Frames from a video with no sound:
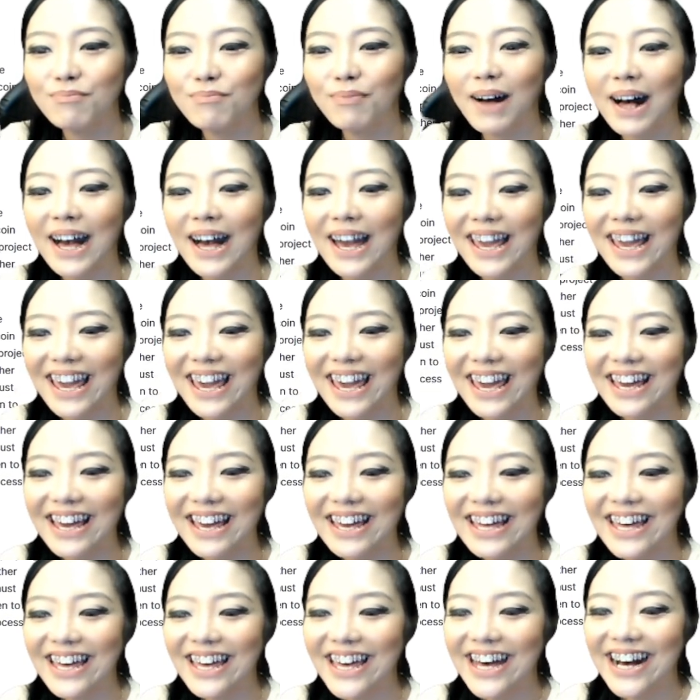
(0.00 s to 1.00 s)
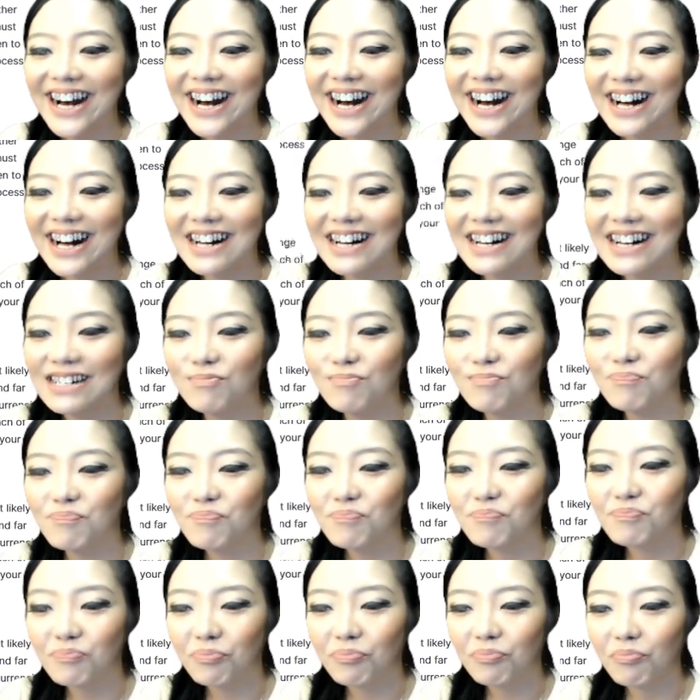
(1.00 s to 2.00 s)
buying um,
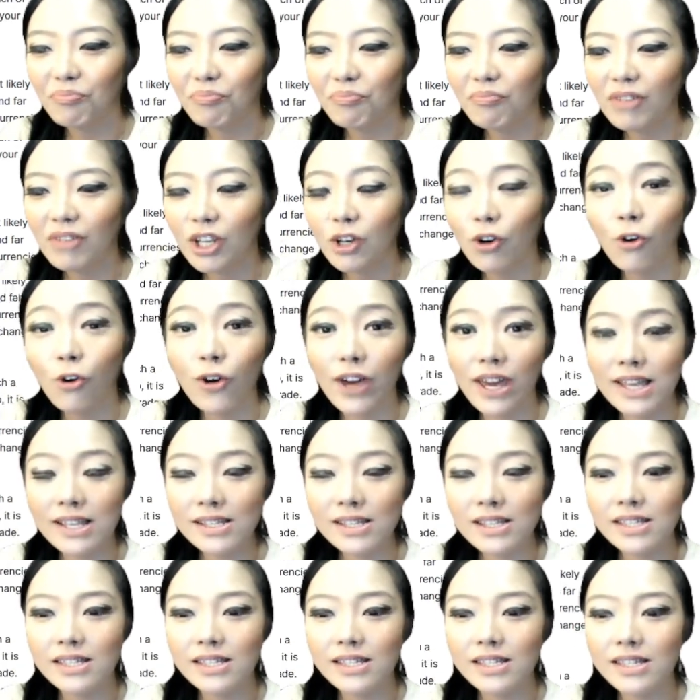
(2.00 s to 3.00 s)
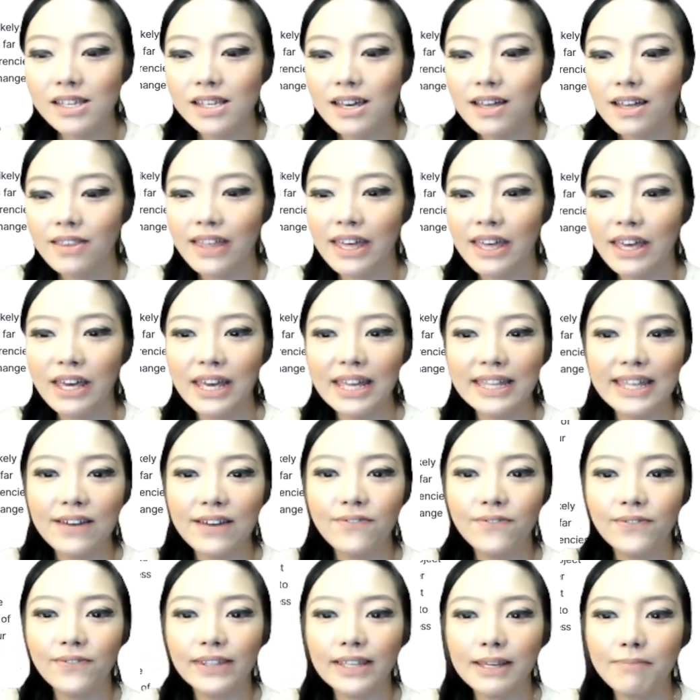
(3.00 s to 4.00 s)
coins that you can
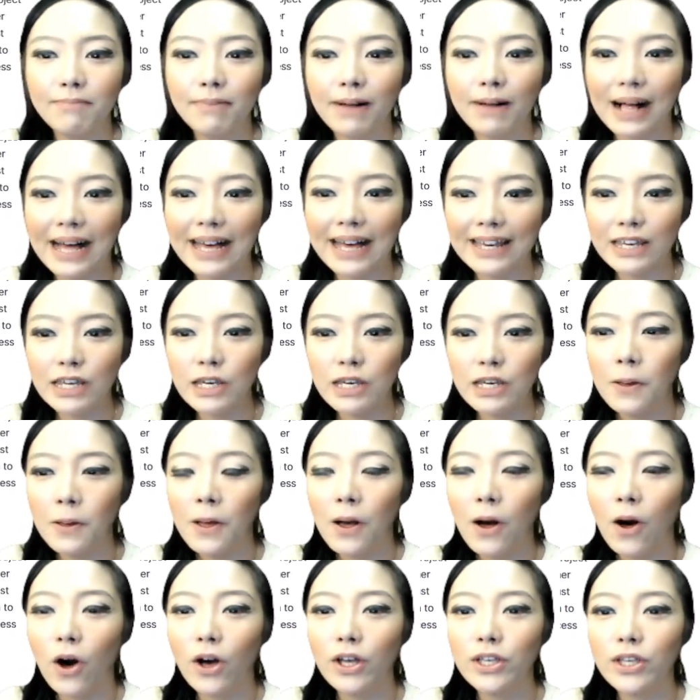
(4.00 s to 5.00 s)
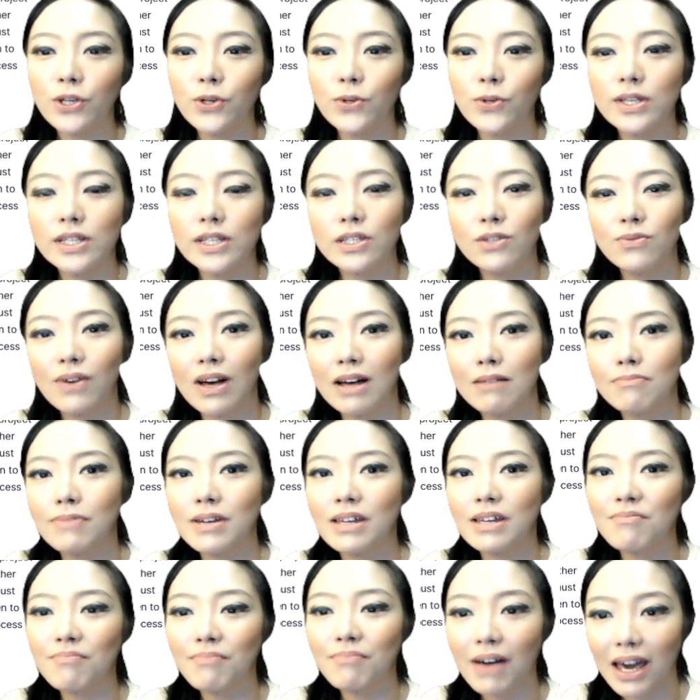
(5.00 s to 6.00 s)
definitely buy on Uniswap
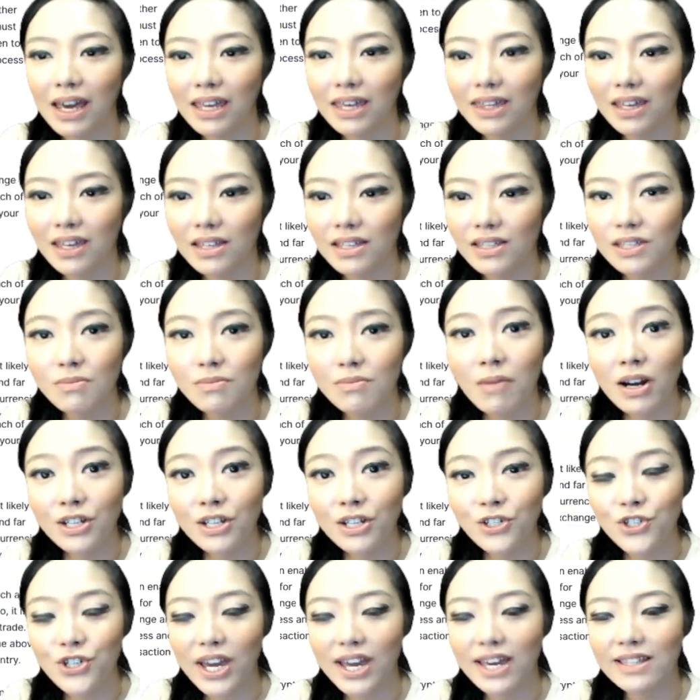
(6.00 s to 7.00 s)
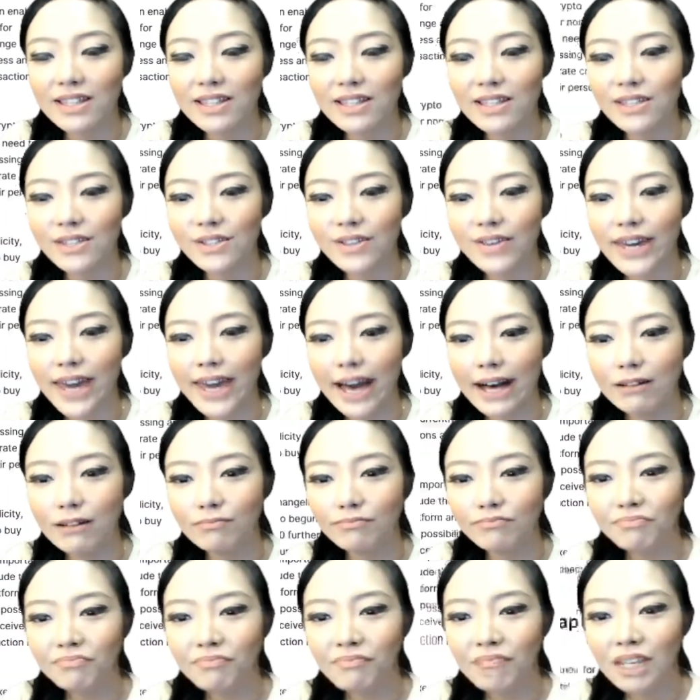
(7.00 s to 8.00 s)
and Binance Smart Chain. So yeah.
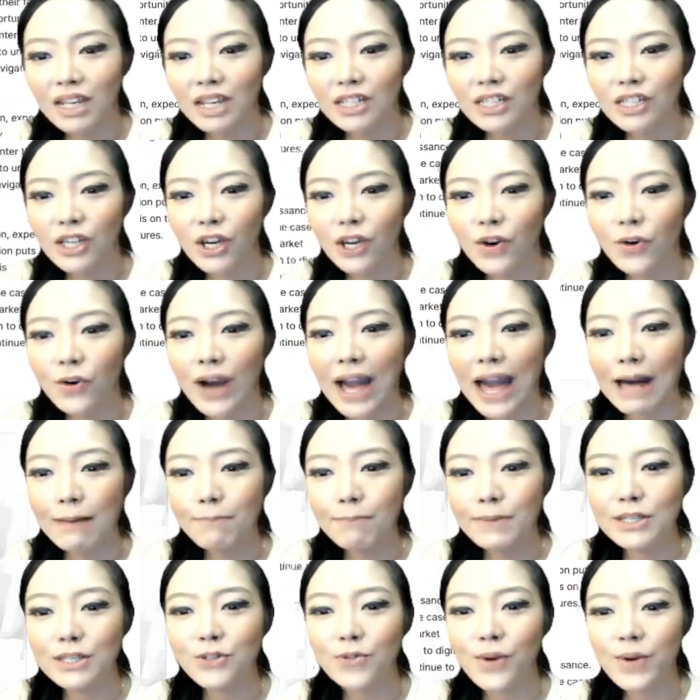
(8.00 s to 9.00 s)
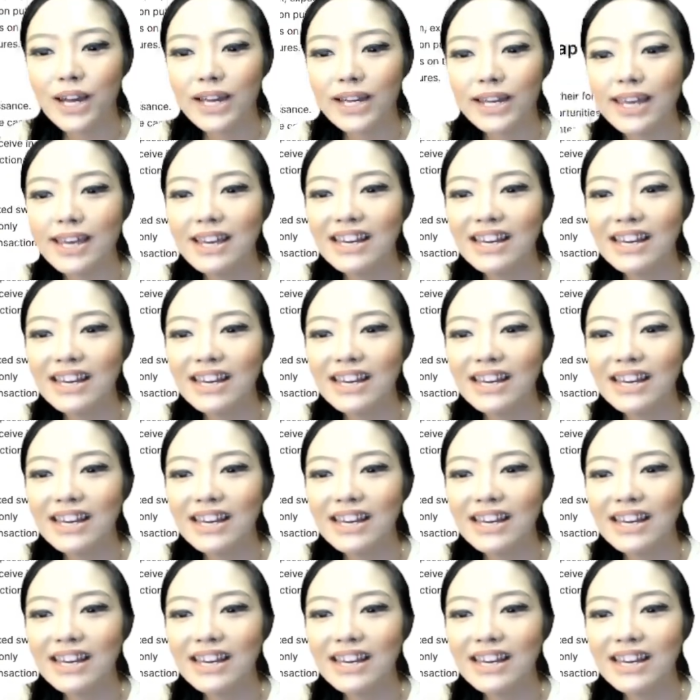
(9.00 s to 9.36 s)
So happy trading